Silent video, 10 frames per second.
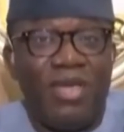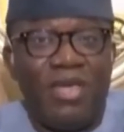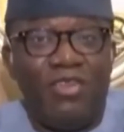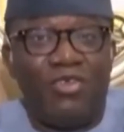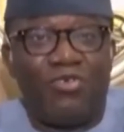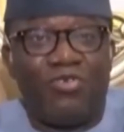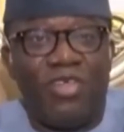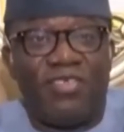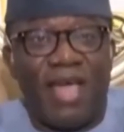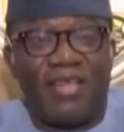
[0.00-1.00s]

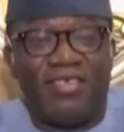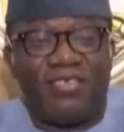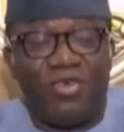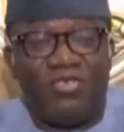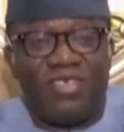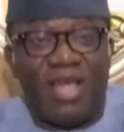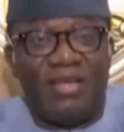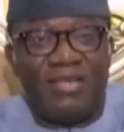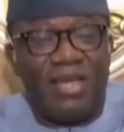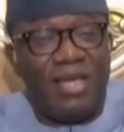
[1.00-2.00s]
Industries Act is
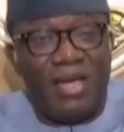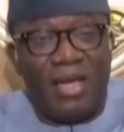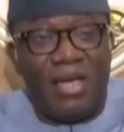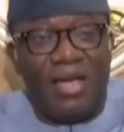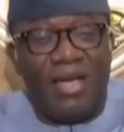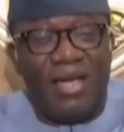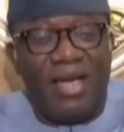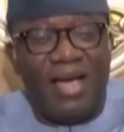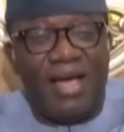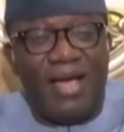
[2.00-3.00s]
concerned. We
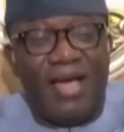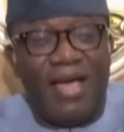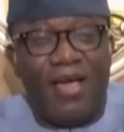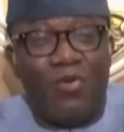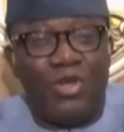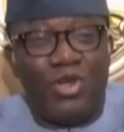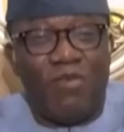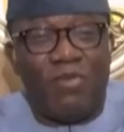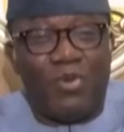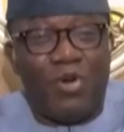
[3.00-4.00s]
don't
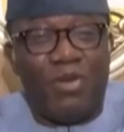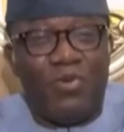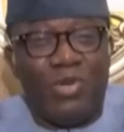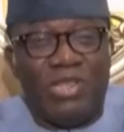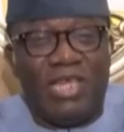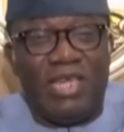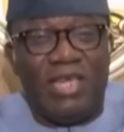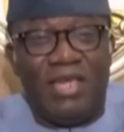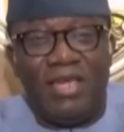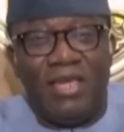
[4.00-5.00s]
have a problem with
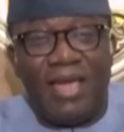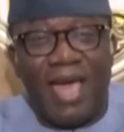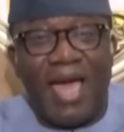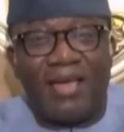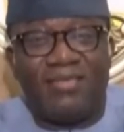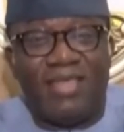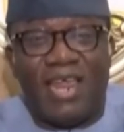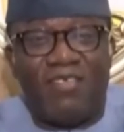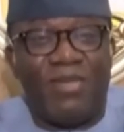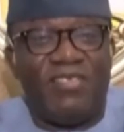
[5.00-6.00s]
the act
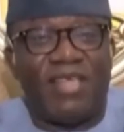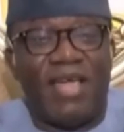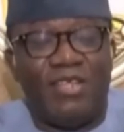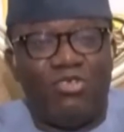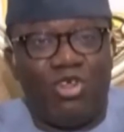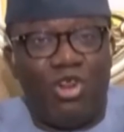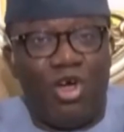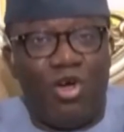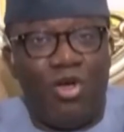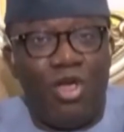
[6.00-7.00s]
that has been signed into
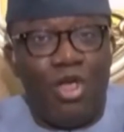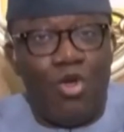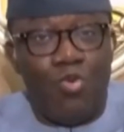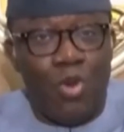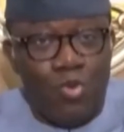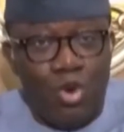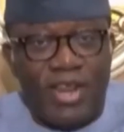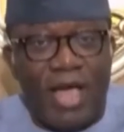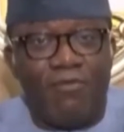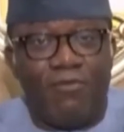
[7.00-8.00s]
law. We
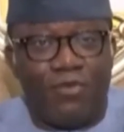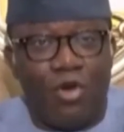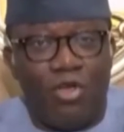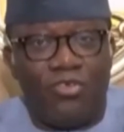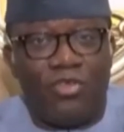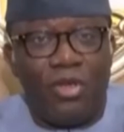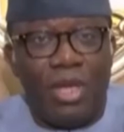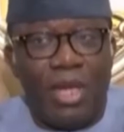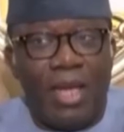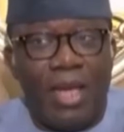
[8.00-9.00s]
would have, of course,
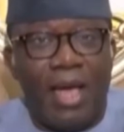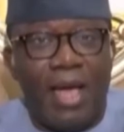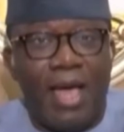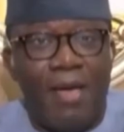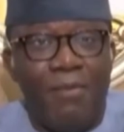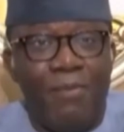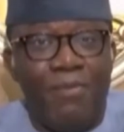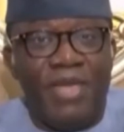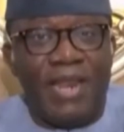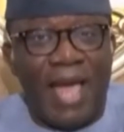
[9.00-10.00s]

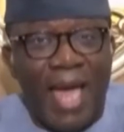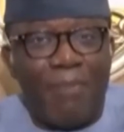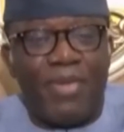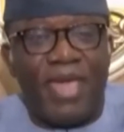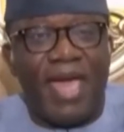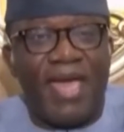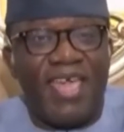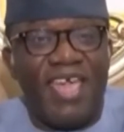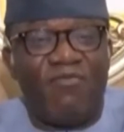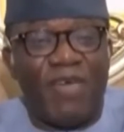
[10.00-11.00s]
been happier
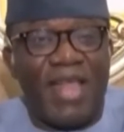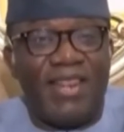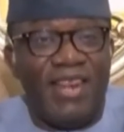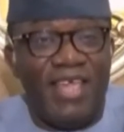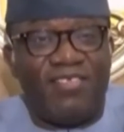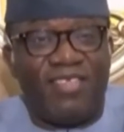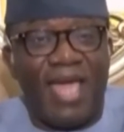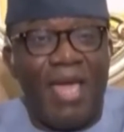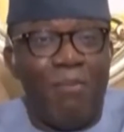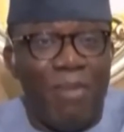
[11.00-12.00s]
if at
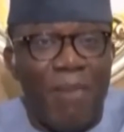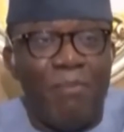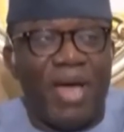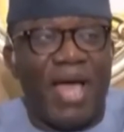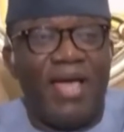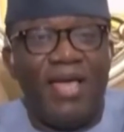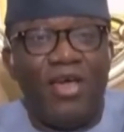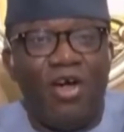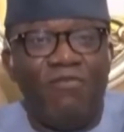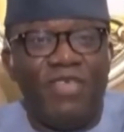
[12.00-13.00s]
least a member
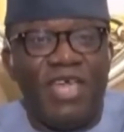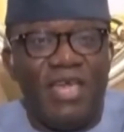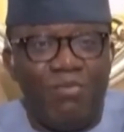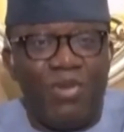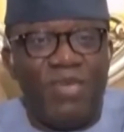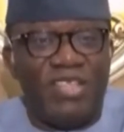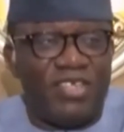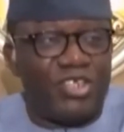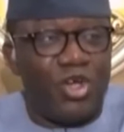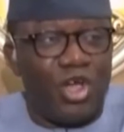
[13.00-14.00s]
of the
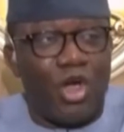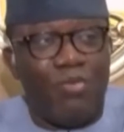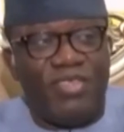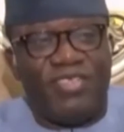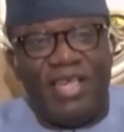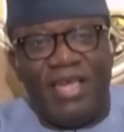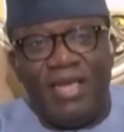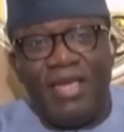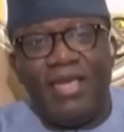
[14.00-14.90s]
implementation committee